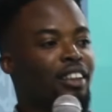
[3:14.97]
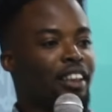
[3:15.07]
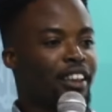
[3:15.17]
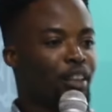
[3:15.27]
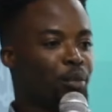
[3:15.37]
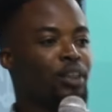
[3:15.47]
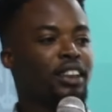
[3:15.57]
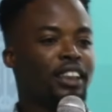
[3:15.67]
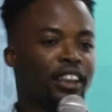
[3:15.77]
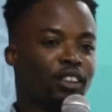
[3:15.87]
They
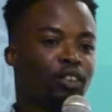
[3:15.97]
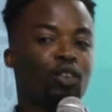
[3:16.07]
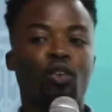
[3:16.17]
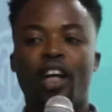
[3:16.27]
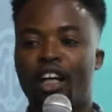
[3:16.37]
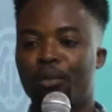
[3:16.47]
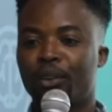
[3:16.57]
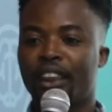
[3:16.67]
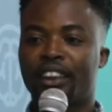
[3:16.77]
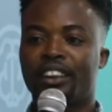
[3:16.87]
deposit and they don't know what
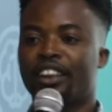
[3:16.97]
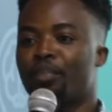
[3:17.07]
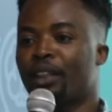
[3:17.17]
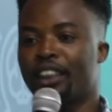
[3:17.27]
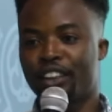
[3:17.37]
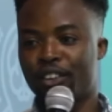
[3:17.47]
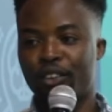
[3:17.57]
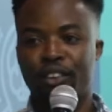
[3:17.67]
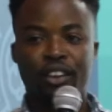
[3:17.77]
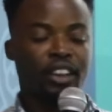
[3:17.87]
happened and their money is
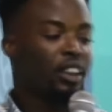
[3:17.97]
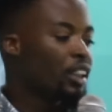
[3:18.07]
gone.